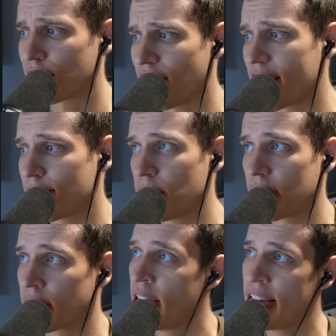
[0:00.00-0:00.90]
5
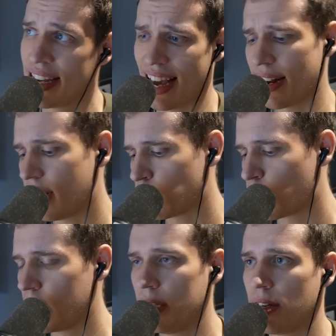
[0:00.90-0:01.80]
minutes. Yeah, that is
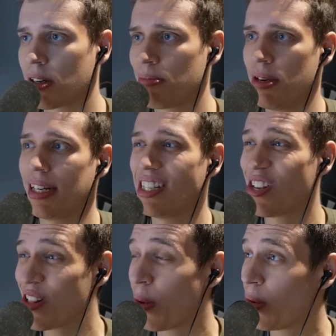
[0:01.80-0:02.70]
pretty darn big. It's
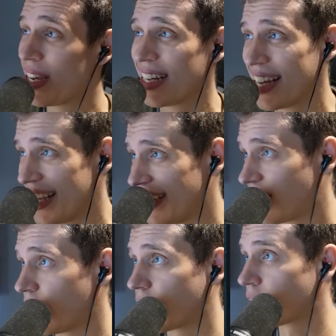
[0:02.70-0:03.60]
annoying. It
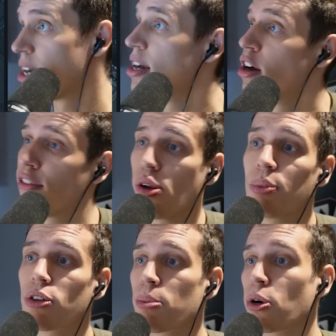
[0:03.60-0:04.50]
sucks. Follow-up
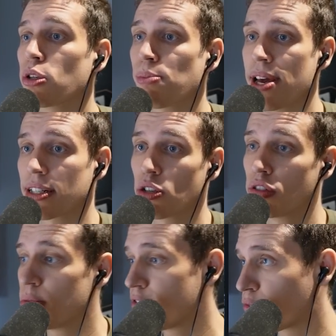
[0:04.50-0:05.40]
for the Protoss player is going to
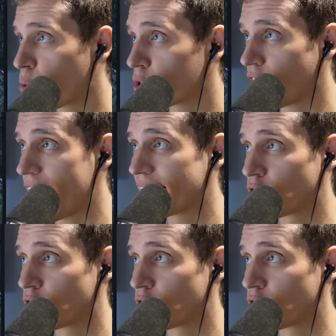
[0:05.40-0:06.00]
be Forge and